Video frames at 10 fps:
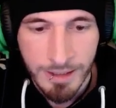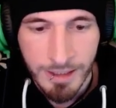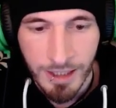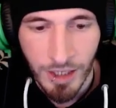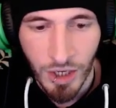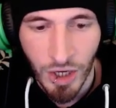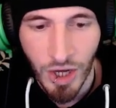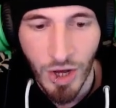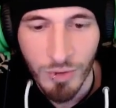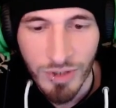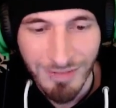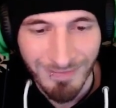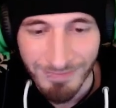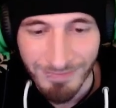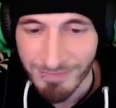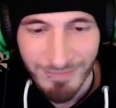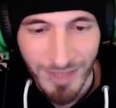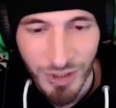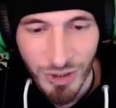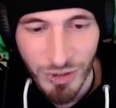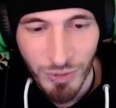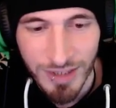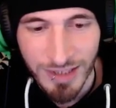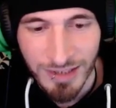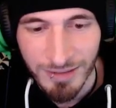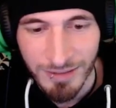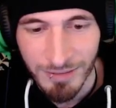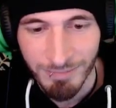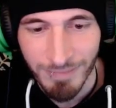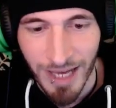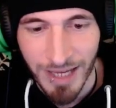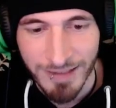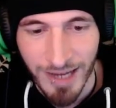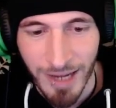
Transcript: Oh, I should have tried this ahead of time.